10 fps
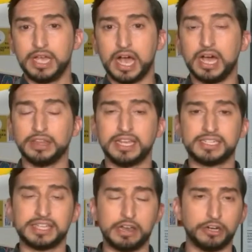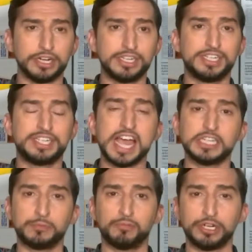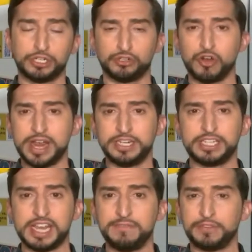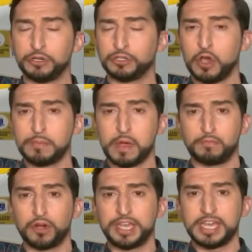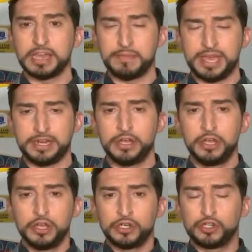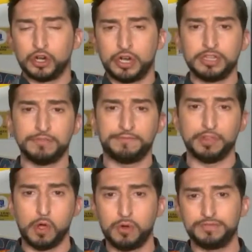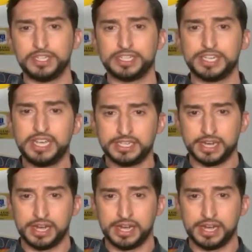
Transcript: unless they are in desperate straits if they're talking about bringing him in during the flow the season.